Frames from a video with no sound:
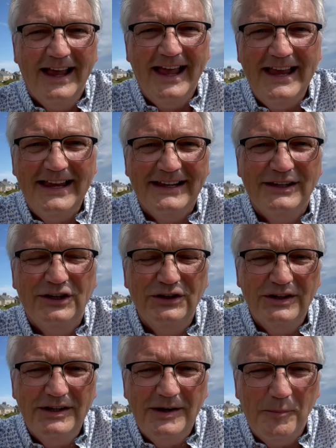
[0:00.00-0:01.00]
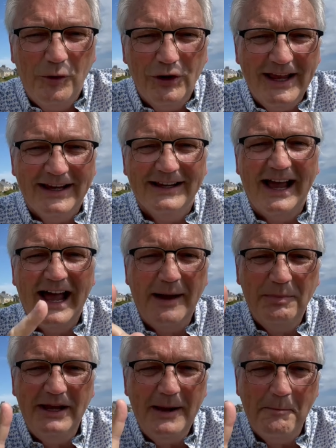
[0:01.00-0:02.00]
Hey, good morning.
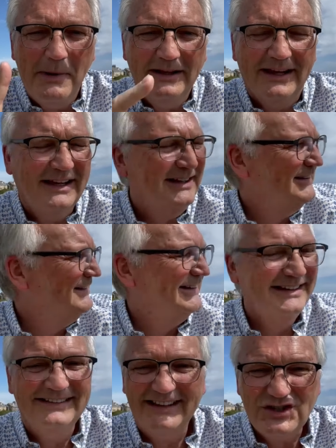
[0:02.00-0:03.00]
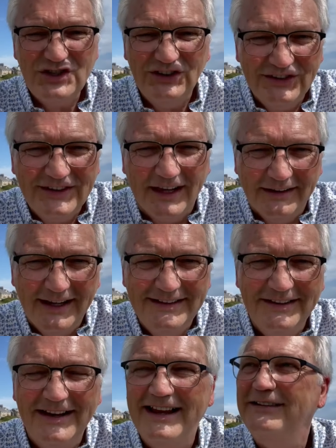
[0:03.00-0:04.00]
Happy Monday. It's actually Sunday
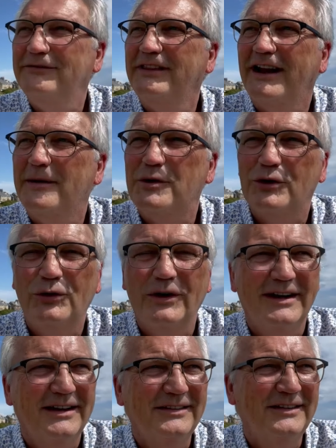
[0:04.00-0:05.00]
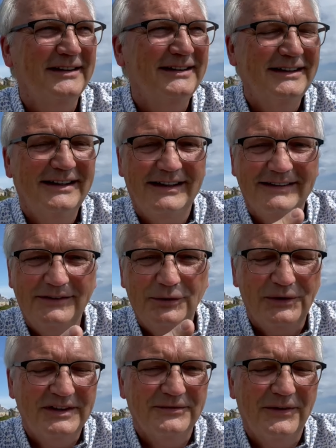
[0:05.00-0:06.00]
today that I'm recording this. There's a
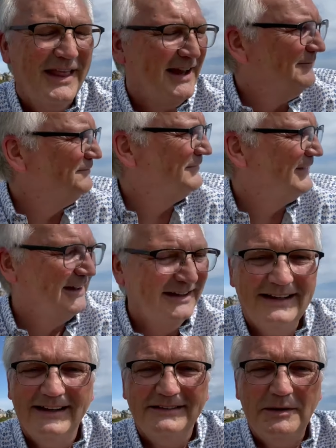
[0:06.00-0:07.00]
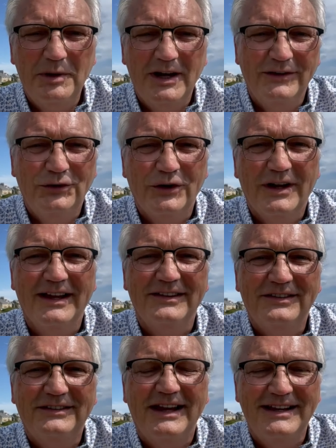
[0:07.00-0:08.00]
reason for that. Debbie and I took a
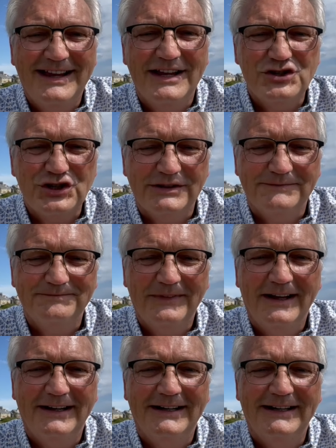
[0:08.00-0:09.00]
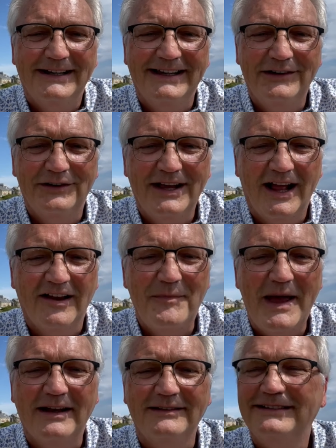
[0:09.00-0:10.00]
staycation uh, here in the Isle of
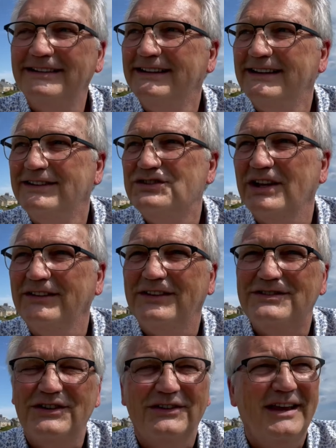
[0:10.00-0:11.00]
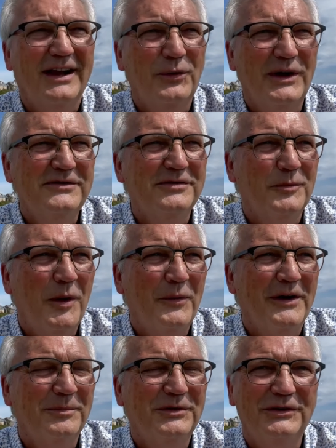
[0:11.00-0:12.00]
Man. Chance to just get away from what
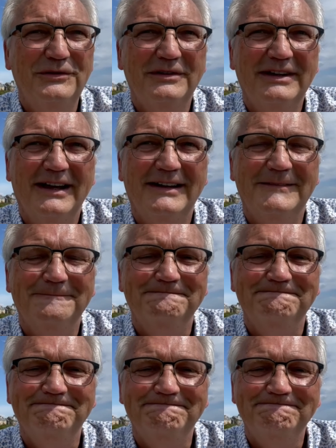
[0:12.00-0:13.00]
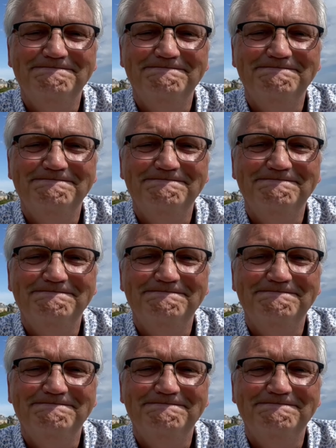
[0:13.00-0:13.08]
we're up to um,